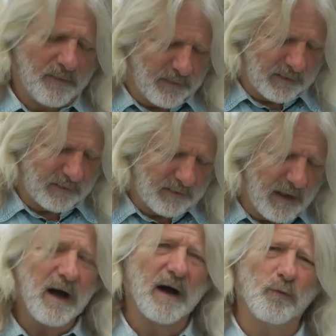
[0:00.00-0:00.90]
that
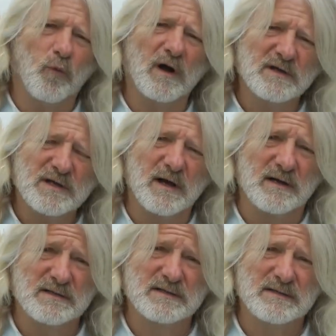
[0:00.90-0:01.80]
God wants
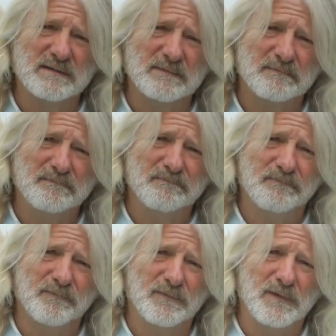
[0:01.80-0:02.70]
us
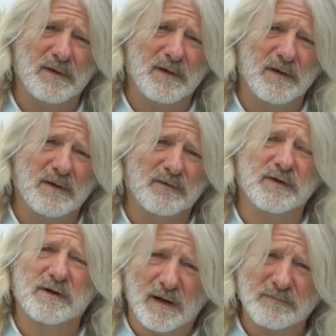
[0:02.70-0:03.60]

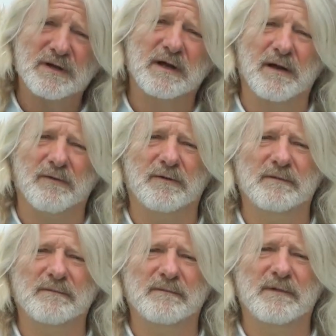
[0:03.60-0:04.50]
to come together
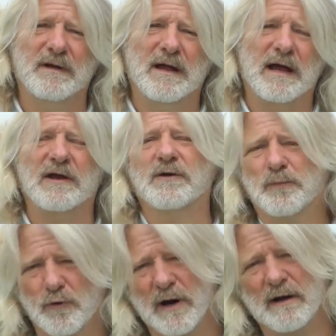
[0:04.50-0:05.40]
and to
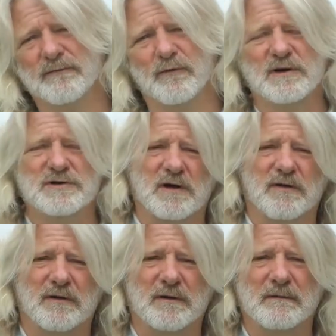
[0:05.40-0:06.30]
pray for each other.